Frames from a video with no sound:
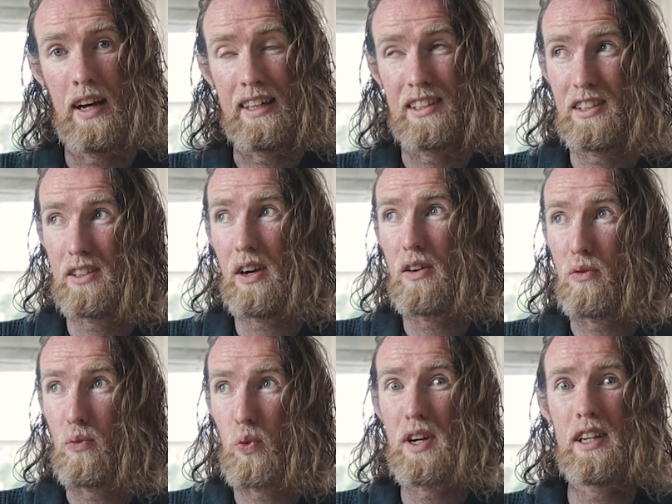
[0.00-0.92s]
And start
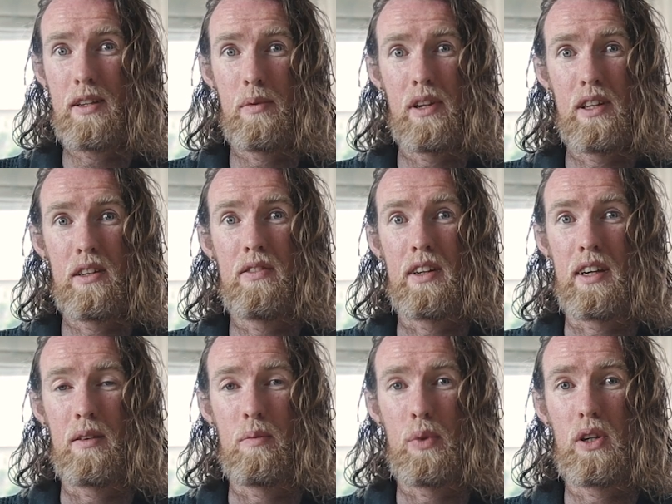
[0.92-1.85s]
really believing
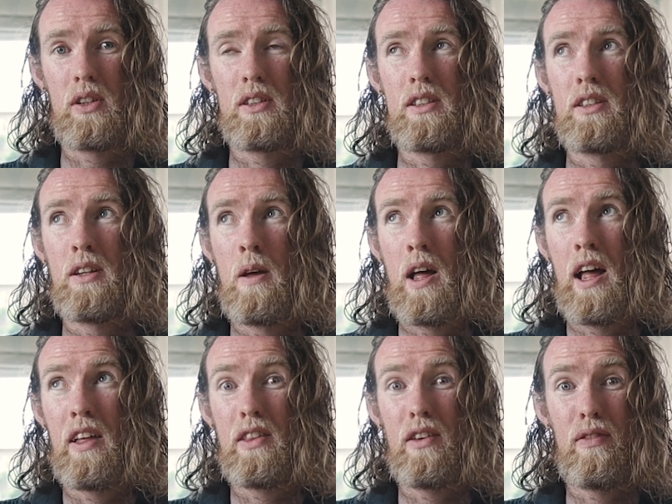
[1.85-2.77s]
it, because
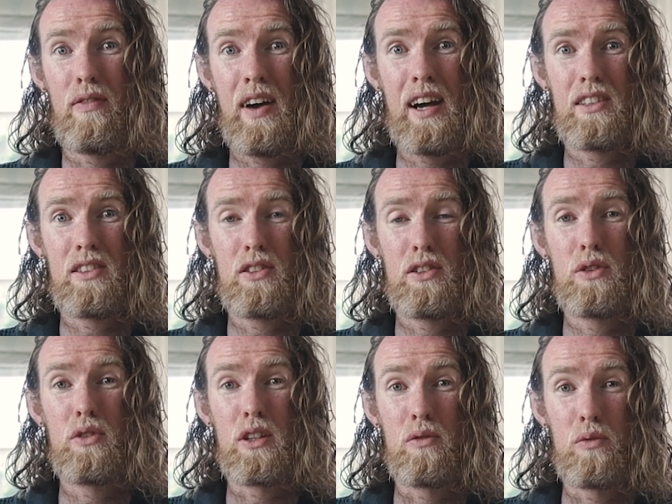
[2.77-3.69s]
the faster
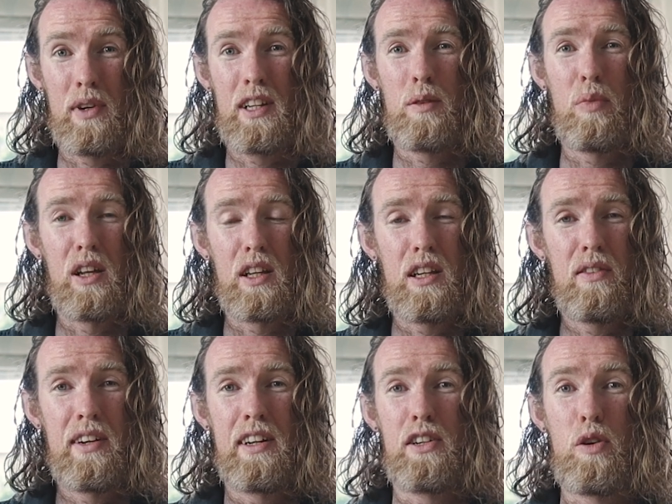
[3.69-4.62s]
you can really believe
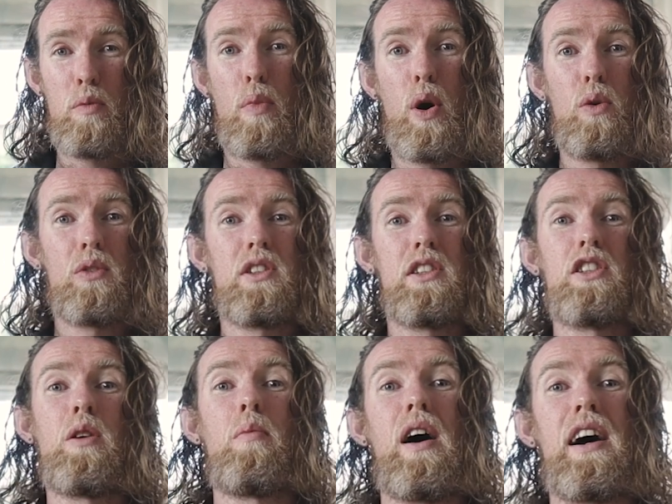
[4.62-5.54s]
it in your bones, in
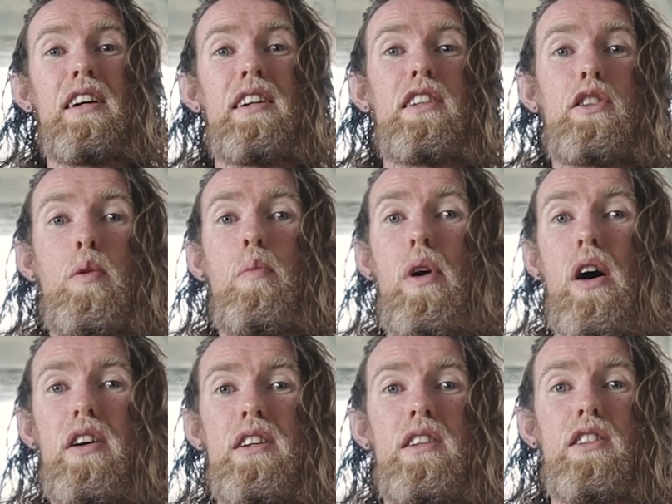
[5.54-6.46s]
your mind, in your
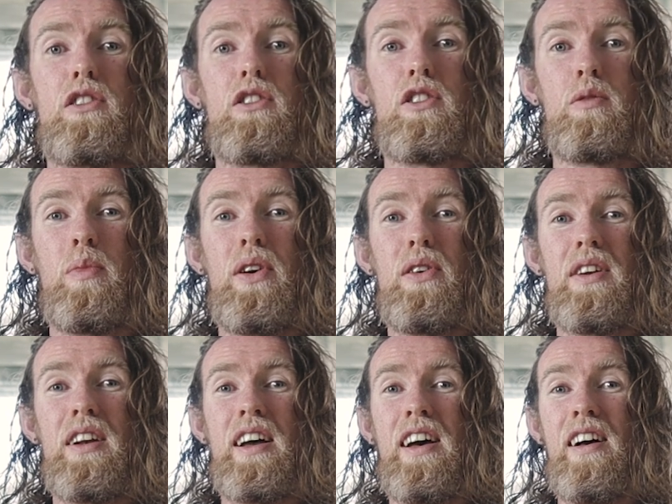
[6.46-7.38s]
body, in your
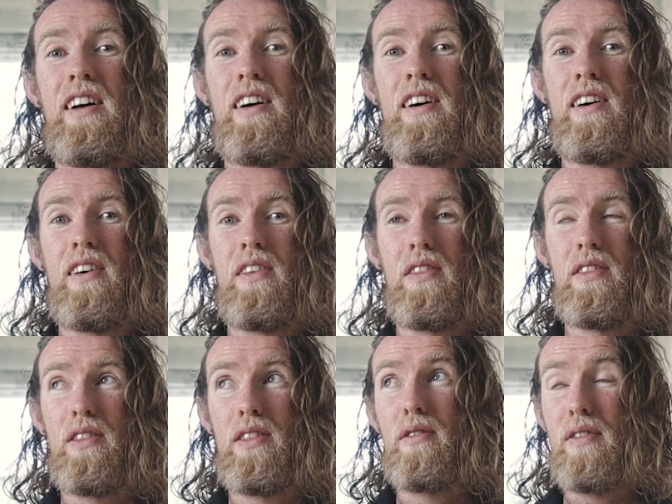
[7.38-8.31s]
spirit,
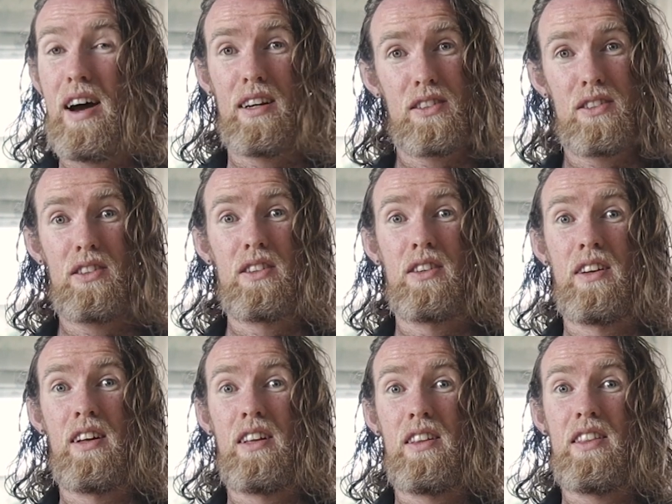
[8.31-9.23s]
the faster
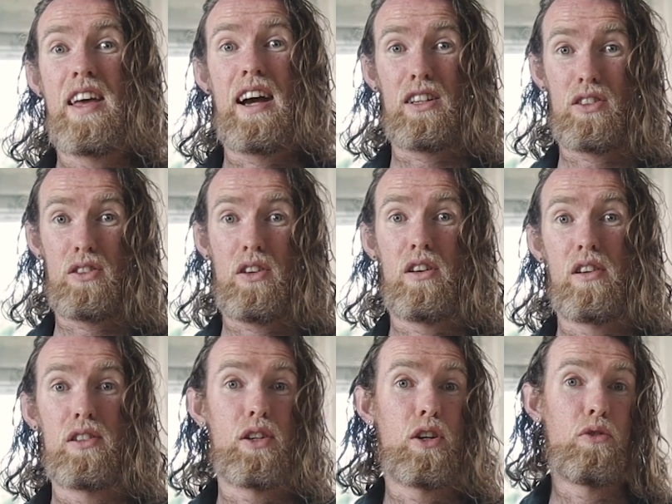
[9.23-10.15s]
the external
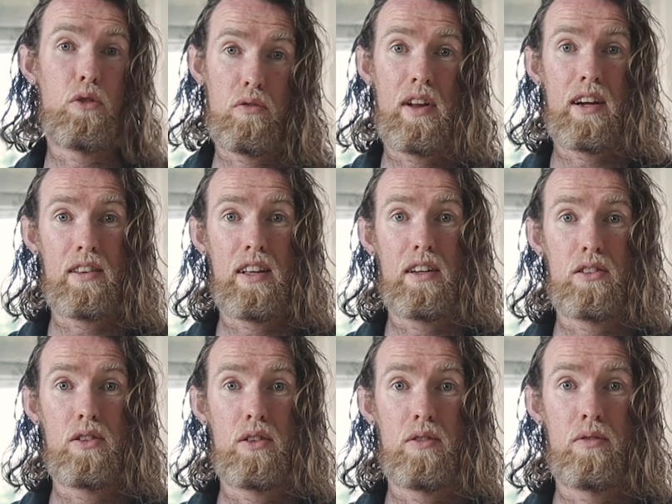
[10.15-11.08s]
is going to reflect that
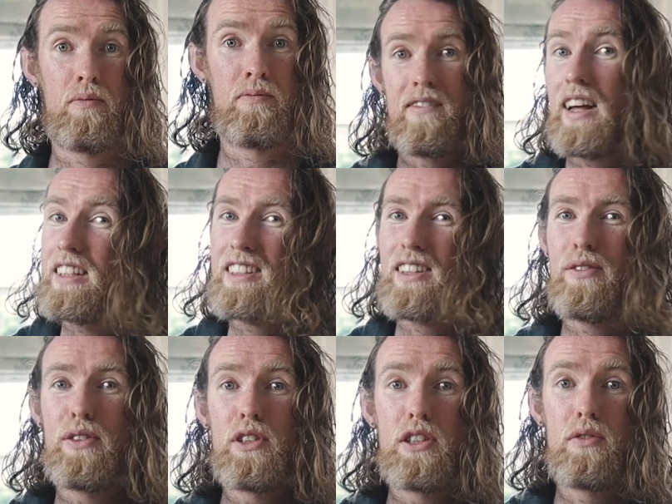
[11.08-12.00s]
to you. That's it
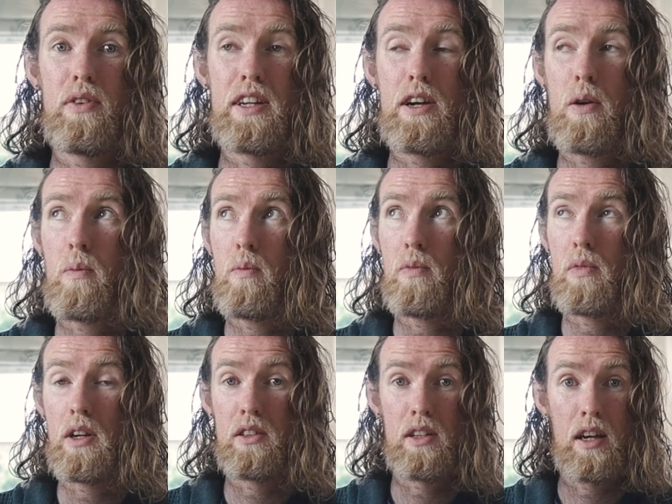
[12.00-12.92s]
for this video.
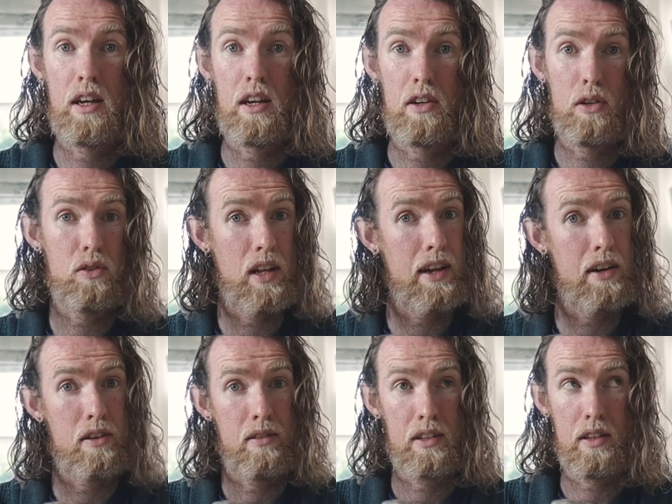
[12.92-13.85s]
There's a
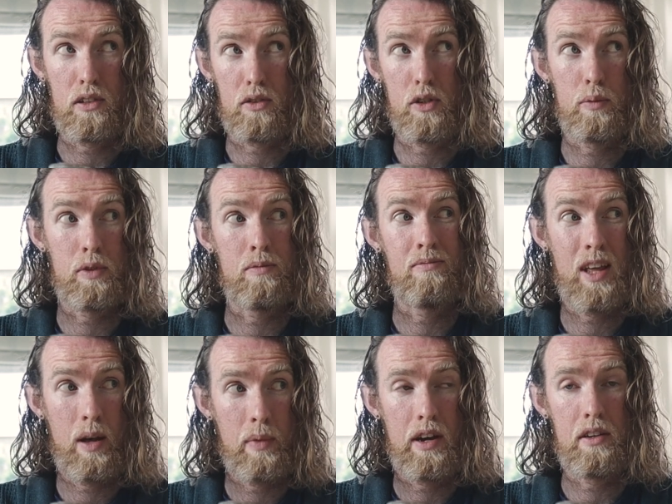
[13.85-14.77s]
newsletter in the description.
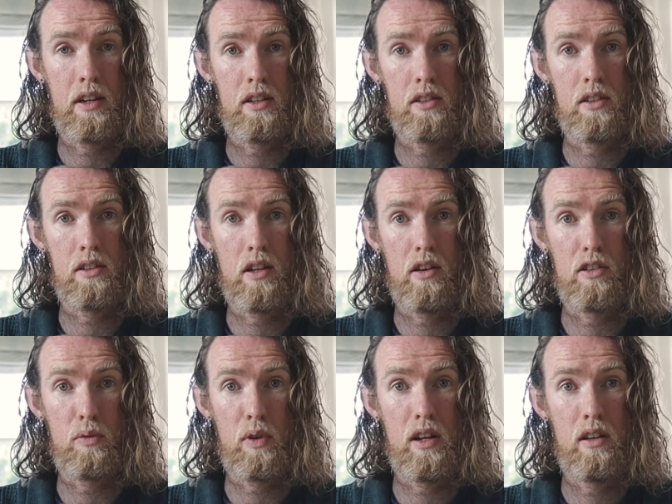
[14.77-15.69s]
That meditation's there
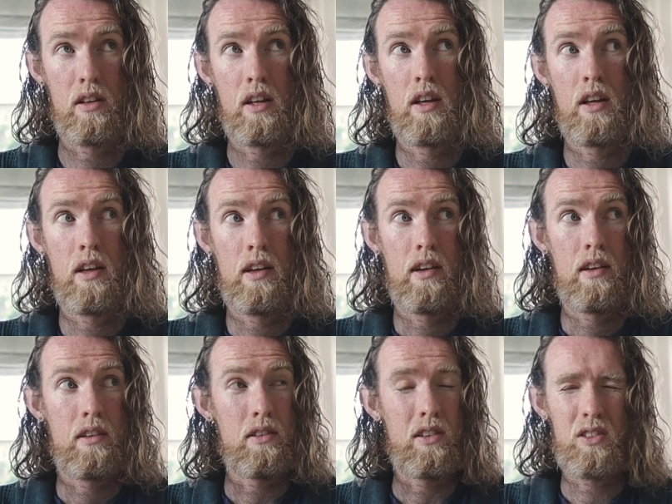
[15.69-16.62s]
as well.
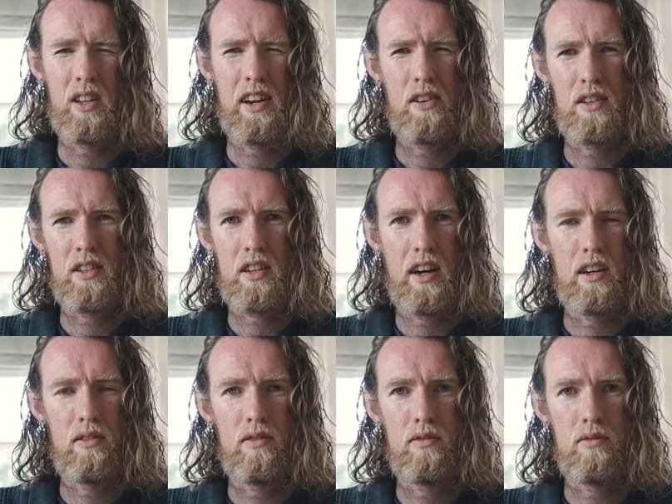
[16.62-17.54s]
Newsletter is kind
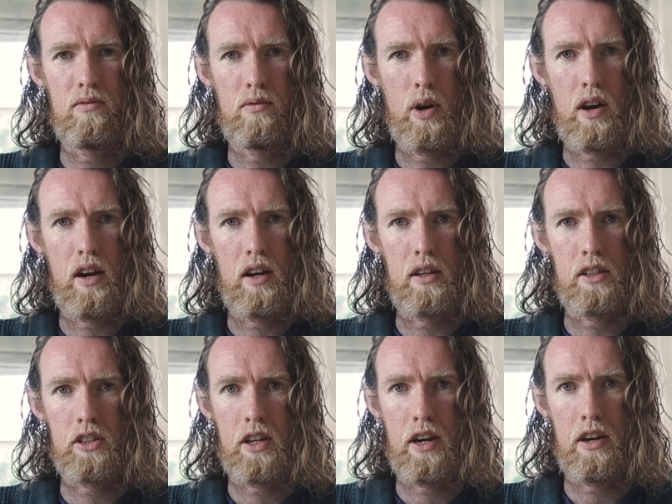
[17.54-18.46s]
of where I
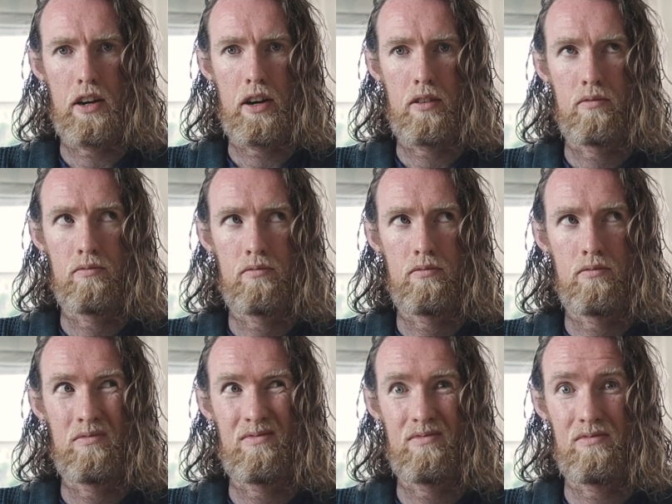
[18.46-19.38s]
share
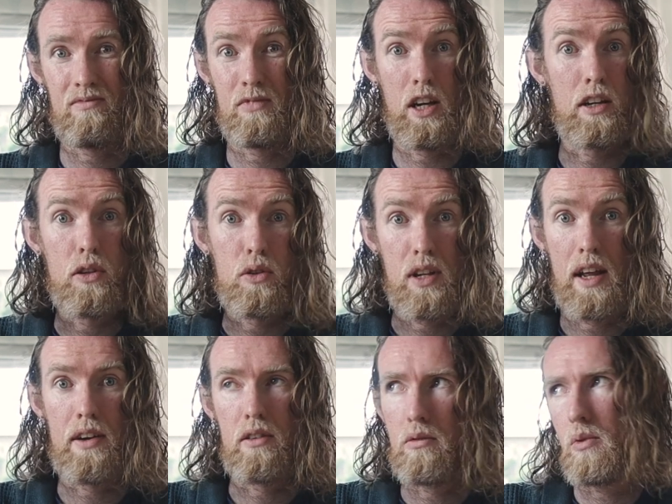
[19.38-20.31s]
a
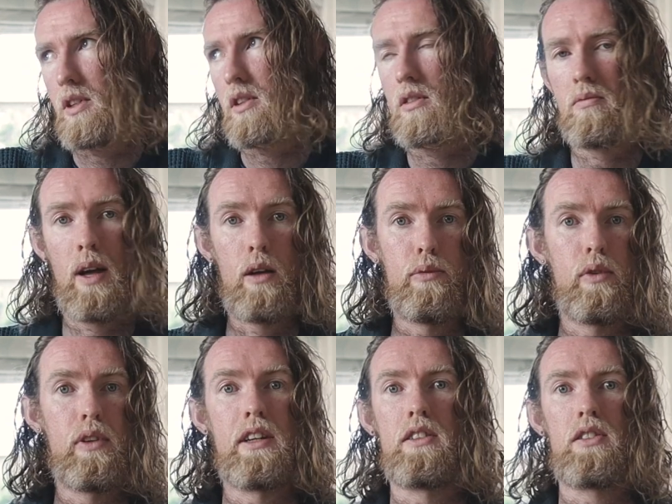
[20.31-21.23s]
newsletter with
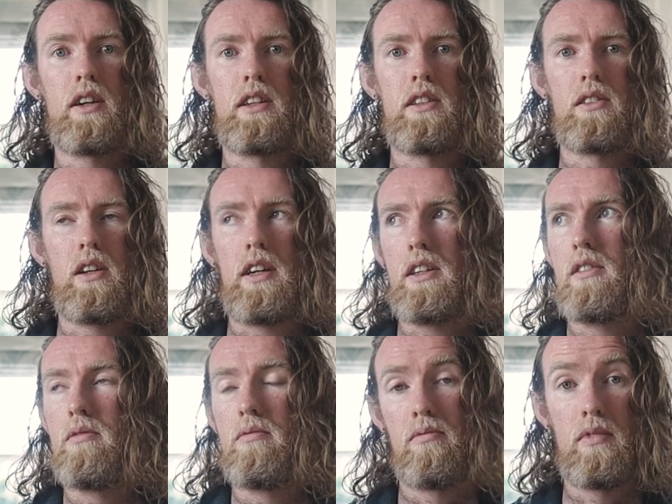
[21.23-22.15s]
helpful insights like
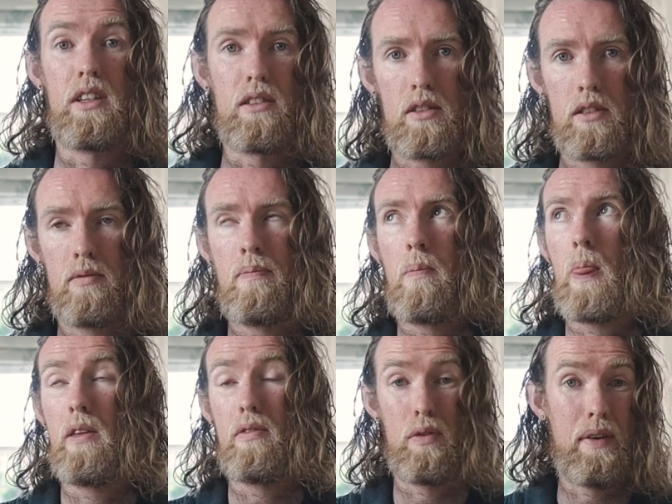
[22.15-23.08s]
this.
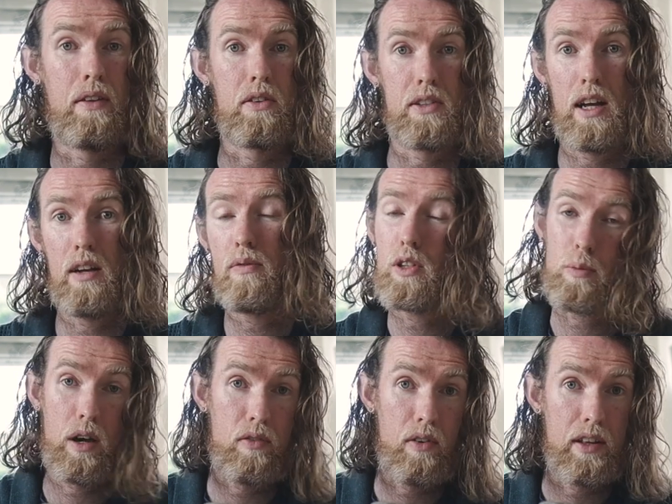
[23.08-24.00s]
If you found this helpful, you
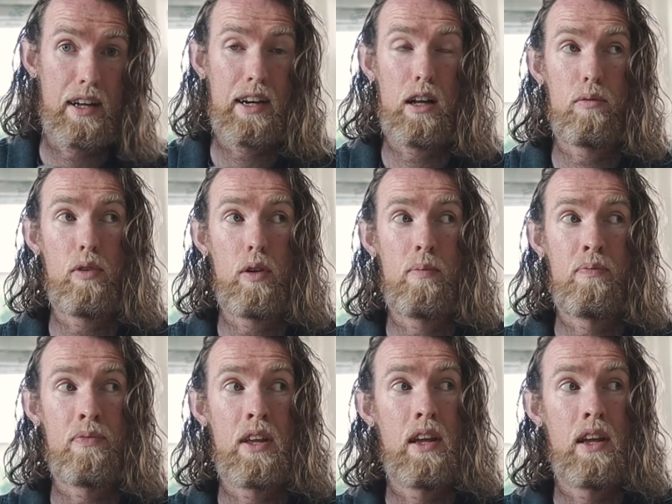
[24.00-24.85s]
might find that helpful.